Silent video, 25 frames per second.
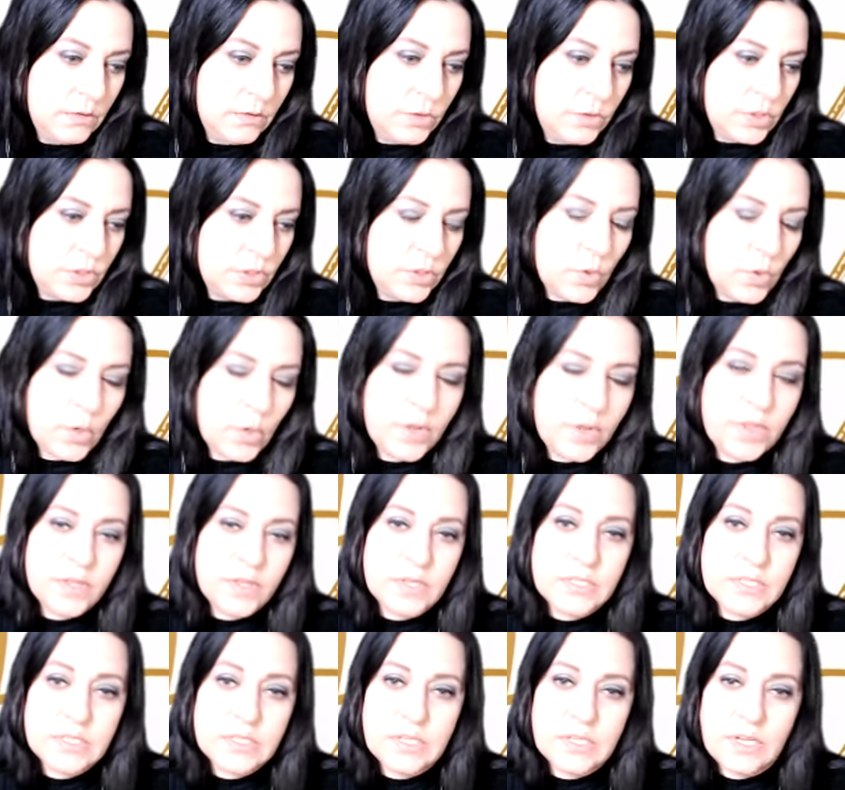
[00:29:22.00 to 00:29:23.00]
just north of
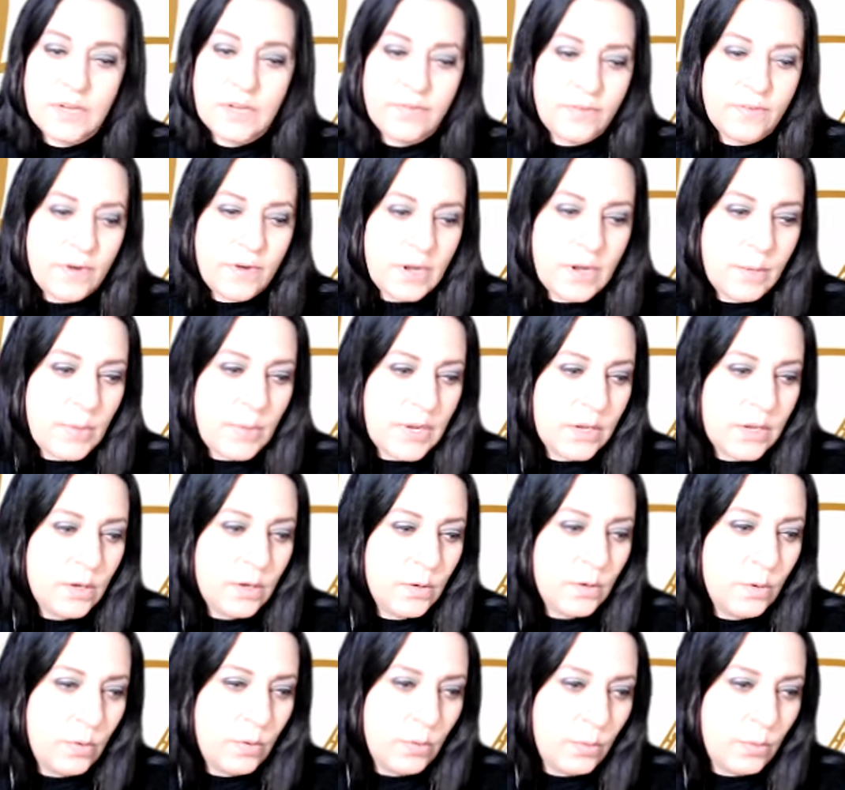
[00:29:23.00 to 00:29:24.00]
the city for anybody
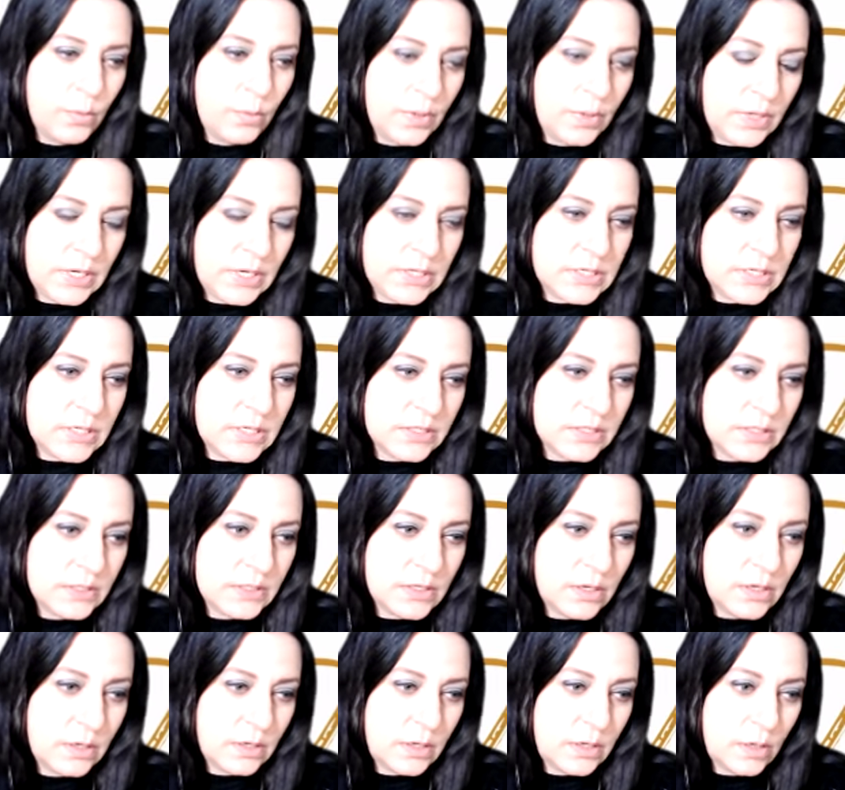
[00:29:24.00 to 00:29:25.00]
who really
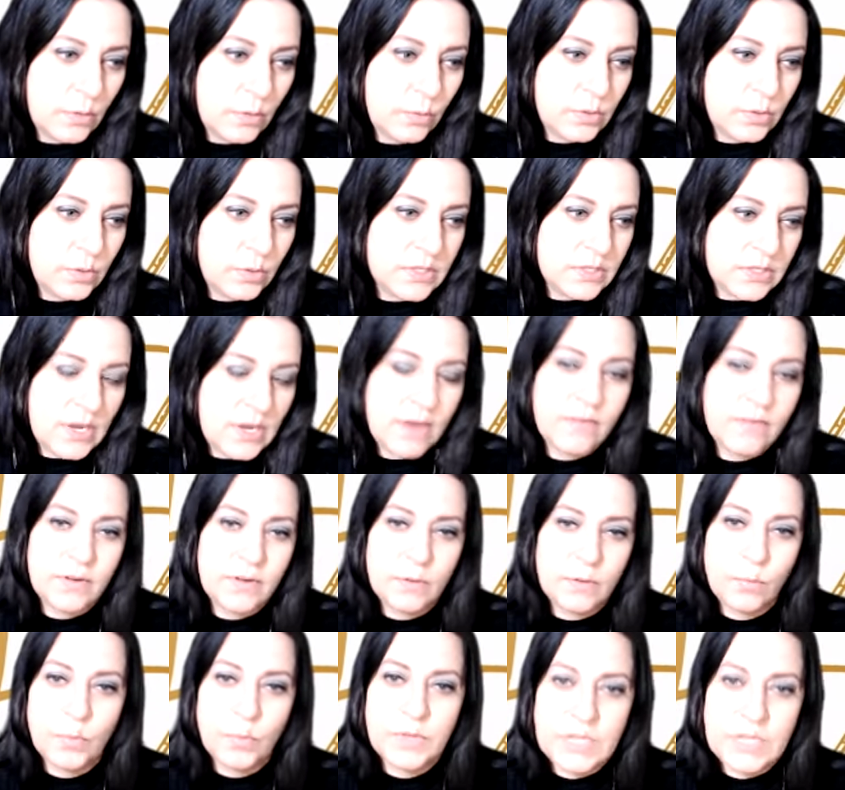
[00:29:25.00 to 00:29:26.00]
doesn't
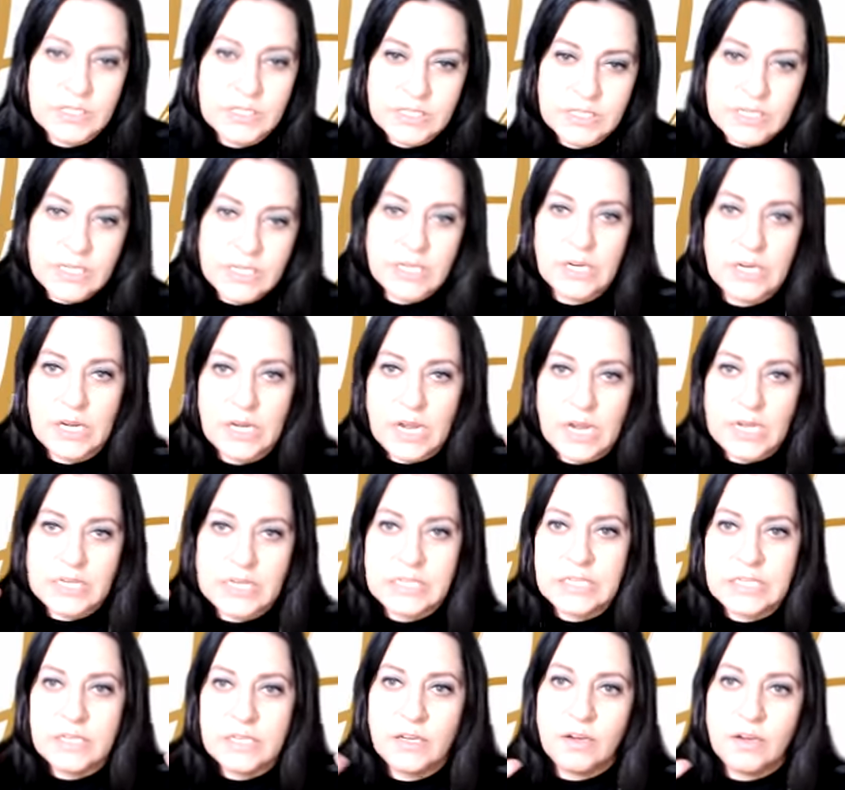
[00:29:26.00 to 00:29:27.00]
need to get an
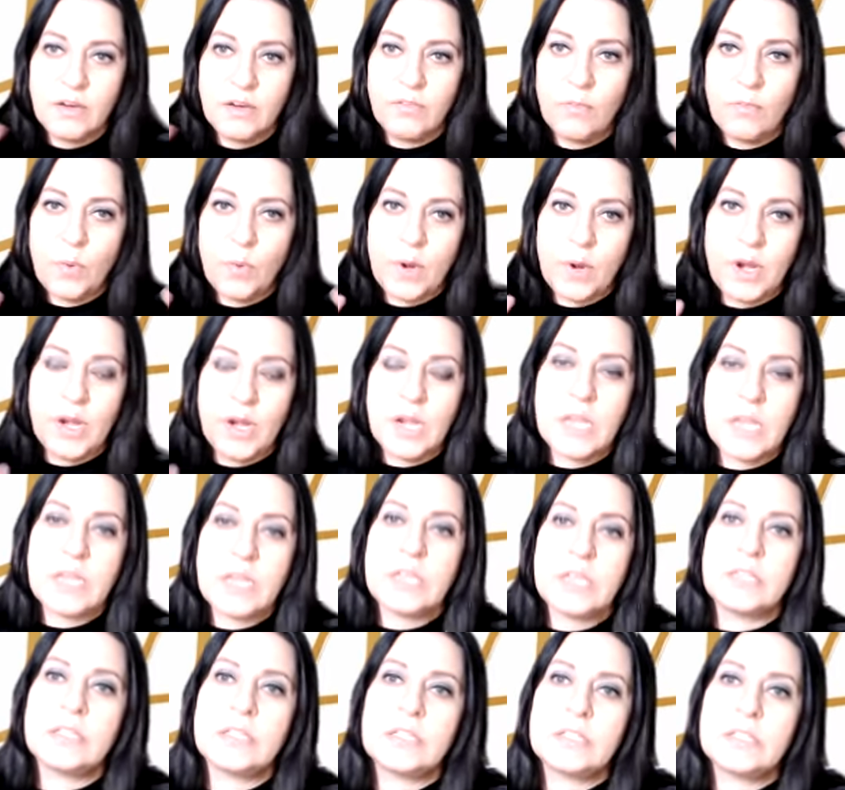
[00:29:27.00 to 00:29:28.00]
idea of where it
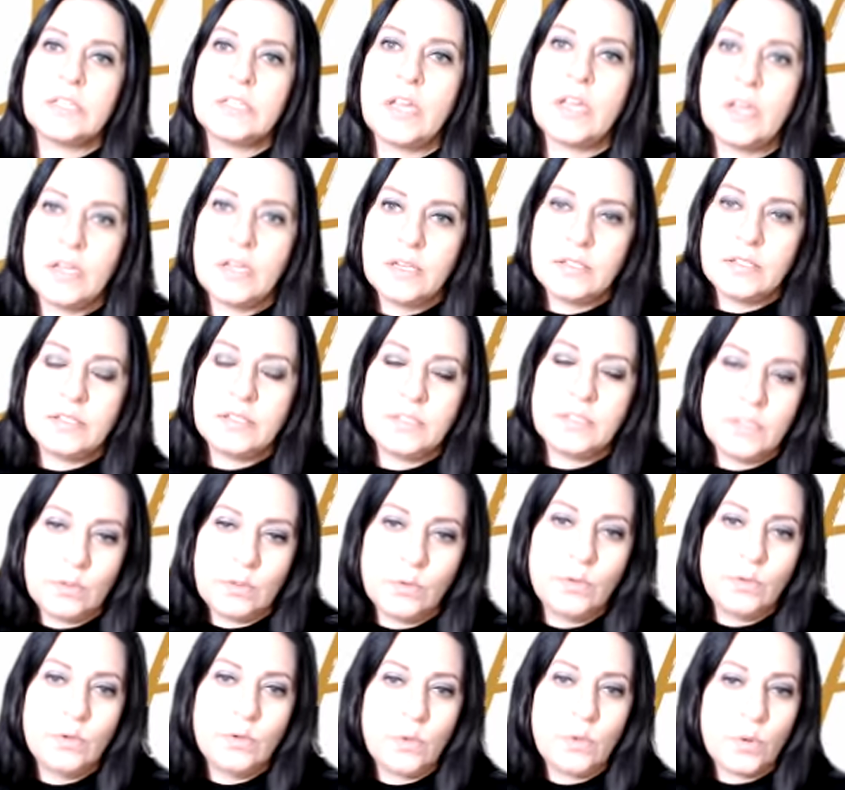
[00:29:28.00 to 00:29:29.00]
is. It's
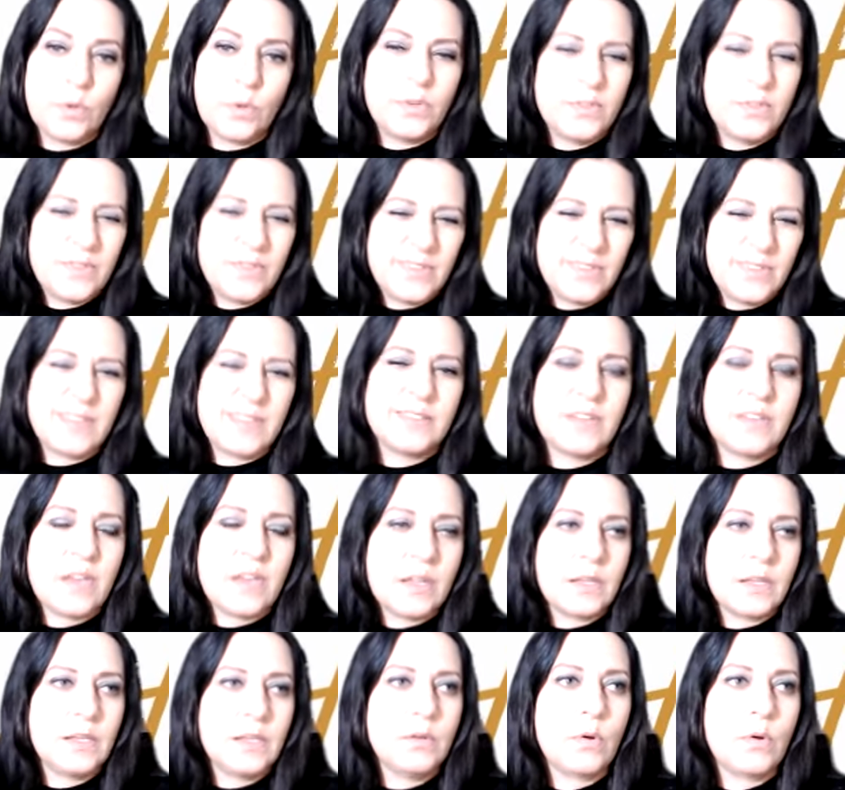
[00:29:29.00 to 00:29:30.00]

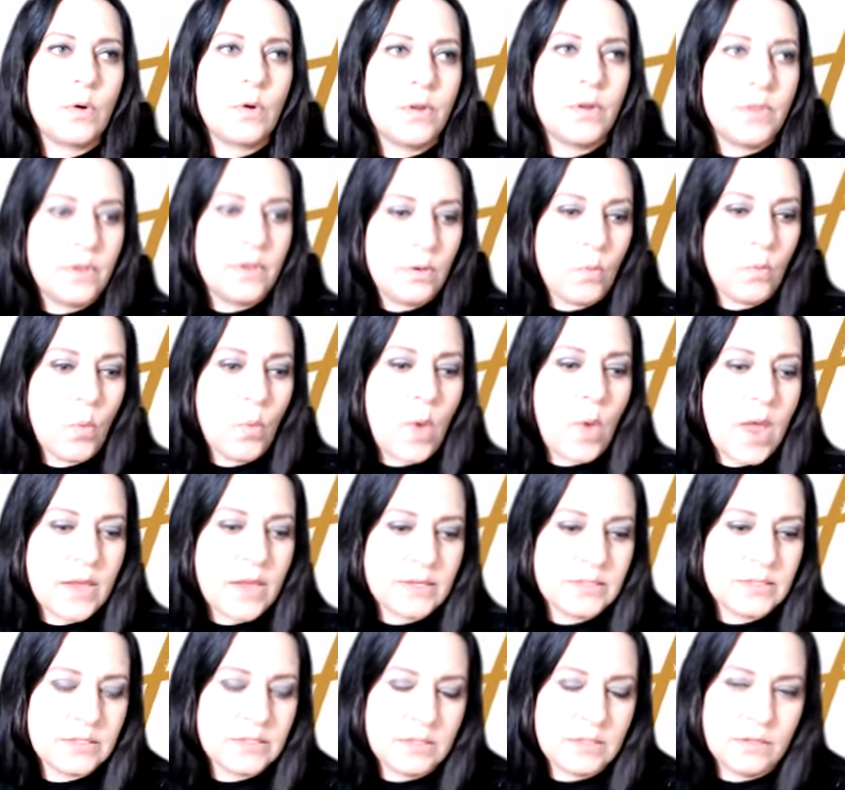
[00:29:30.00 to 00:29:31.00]
slightly north and
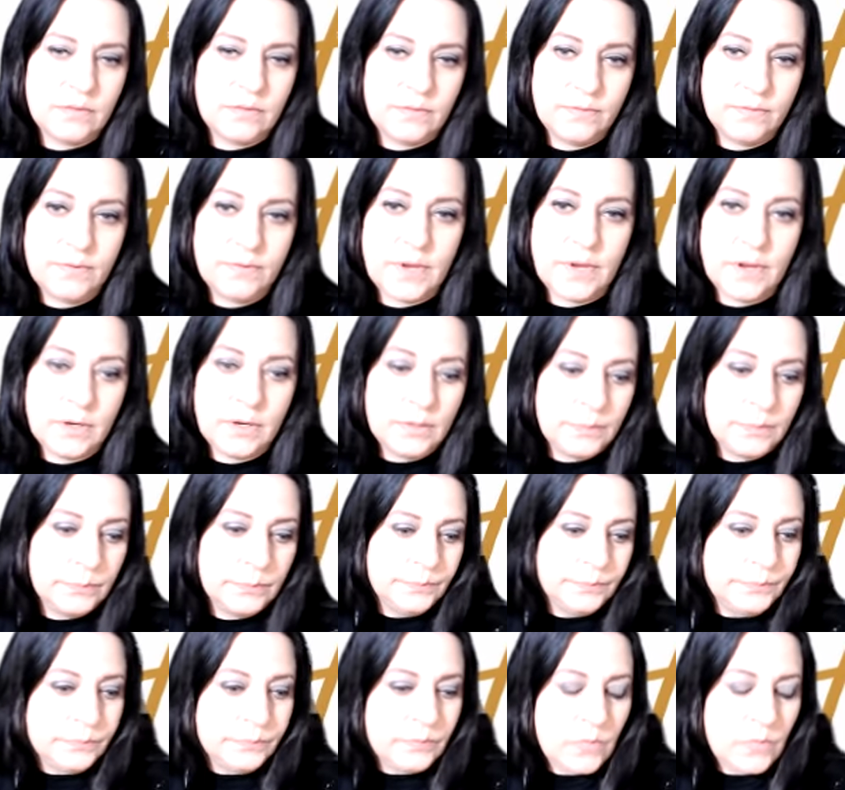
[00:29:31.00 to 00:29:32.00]
west of
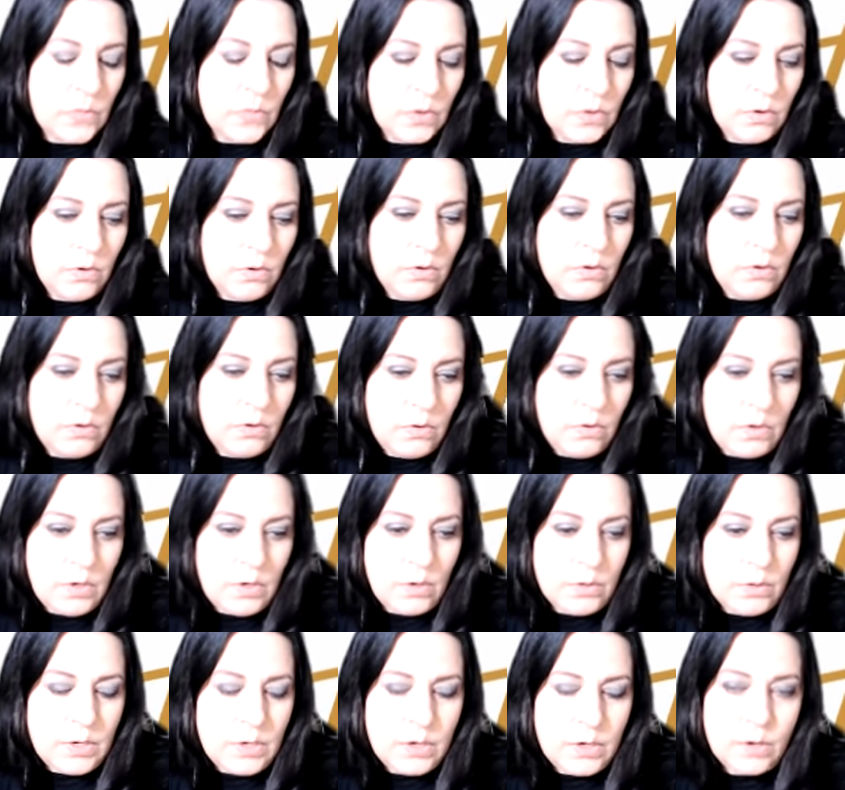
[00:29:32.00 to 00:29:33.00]

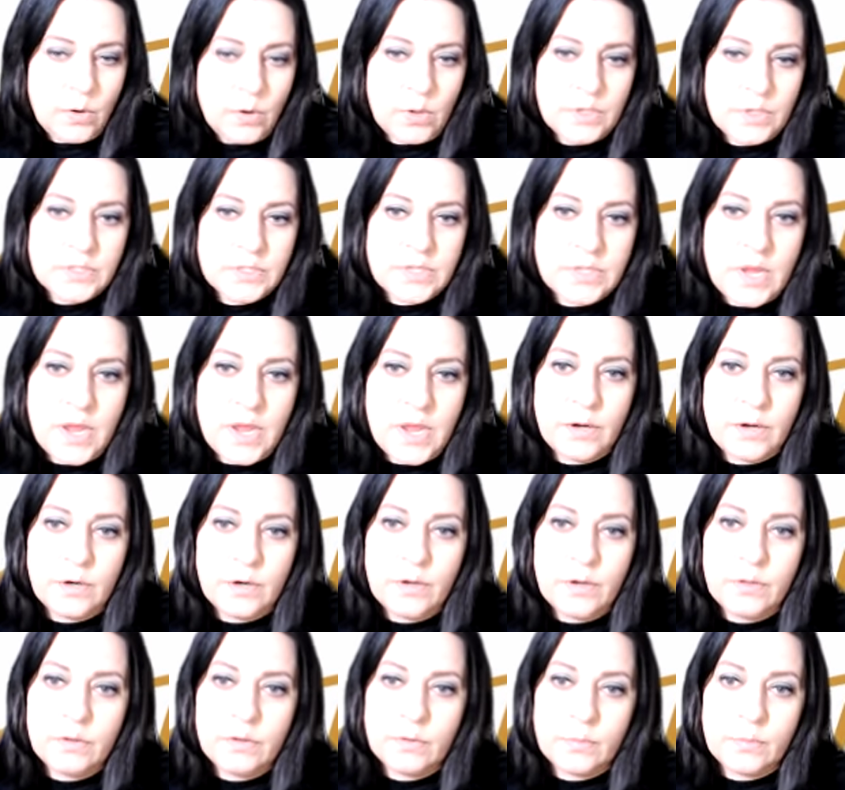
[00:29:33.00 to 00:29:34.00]
near North Side
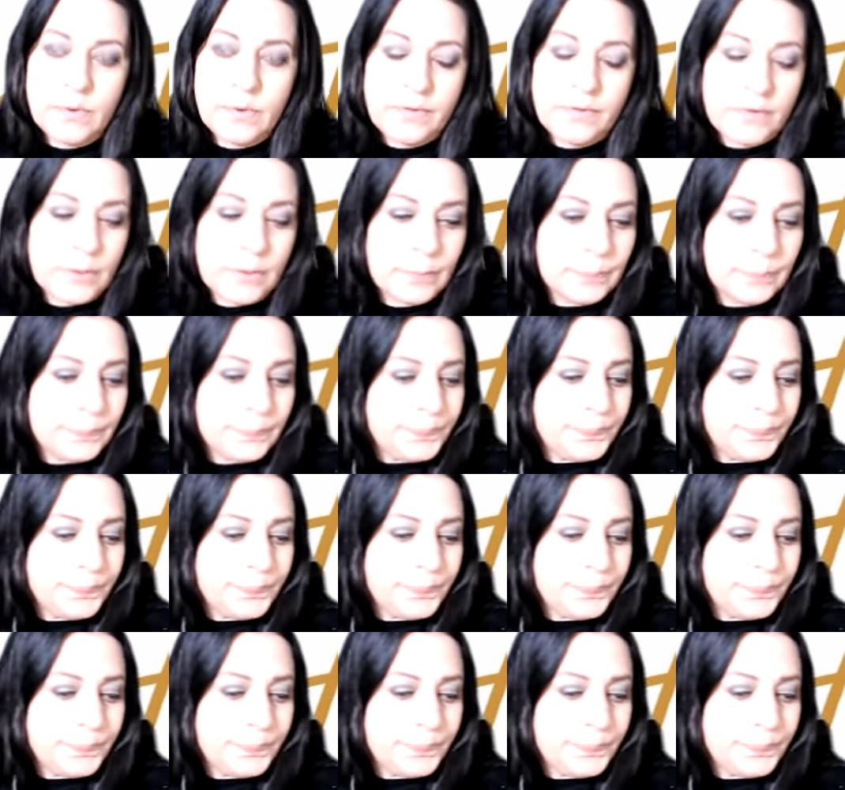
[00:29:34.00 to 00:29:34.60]
or the river.